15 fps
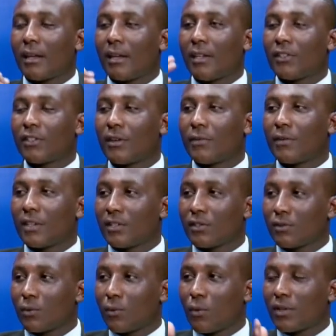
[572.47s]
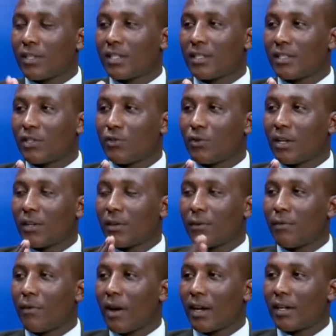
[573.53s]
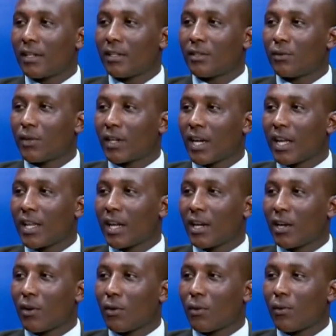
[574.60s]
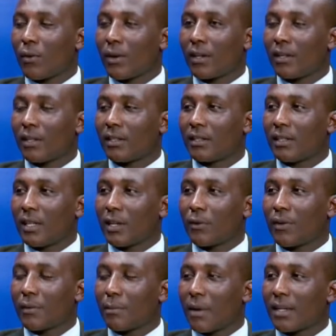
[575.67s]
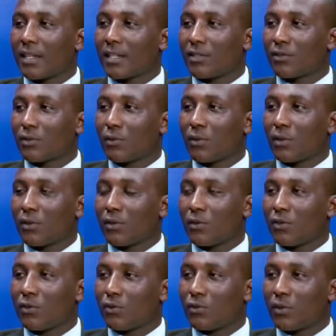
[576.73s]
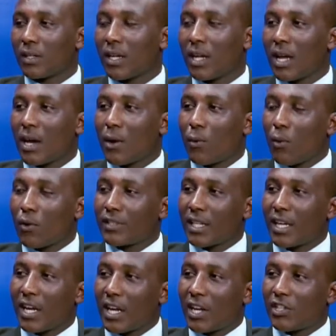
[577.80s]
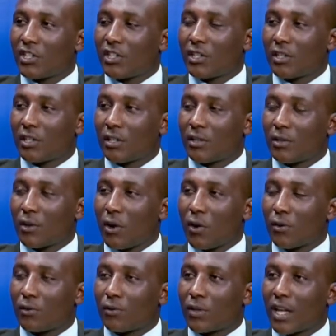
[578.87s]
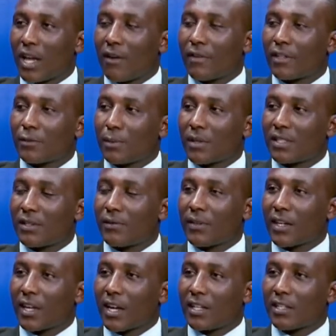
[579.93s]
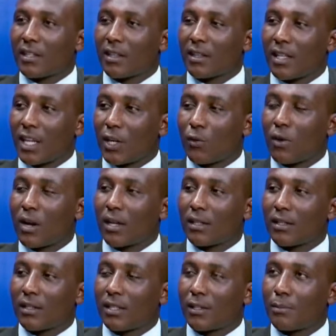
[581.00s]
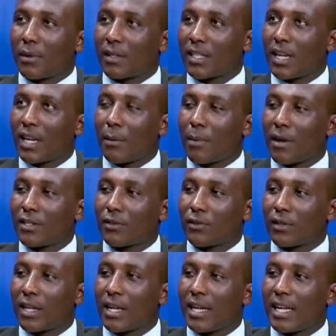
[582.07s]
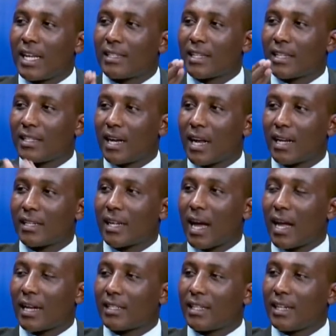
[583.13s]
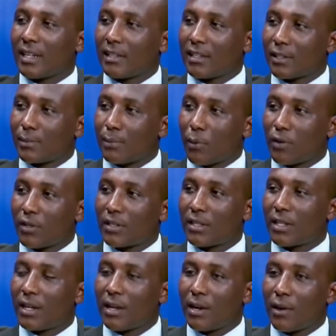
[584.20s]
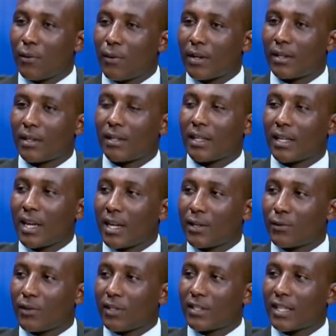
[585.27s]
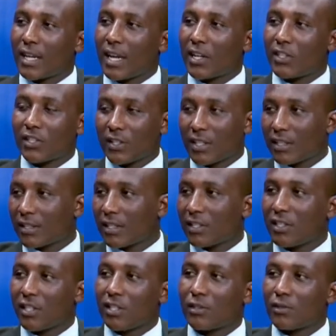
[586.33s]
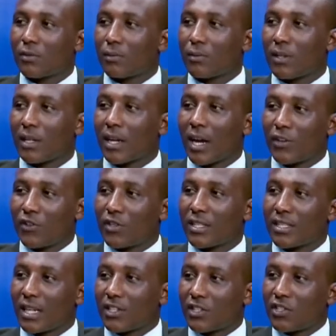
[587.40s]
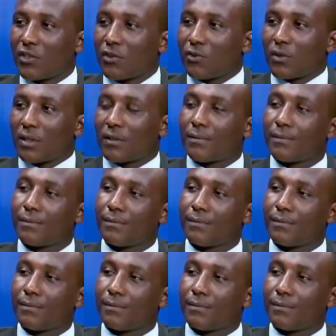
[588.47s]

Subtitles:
In reference to what is usually referred to the Kenyan law when dealing with matters to the children, what age do they have a specific age that they look at this particular person is a child until this point? When they get to this age, then they cease to be addressed as children.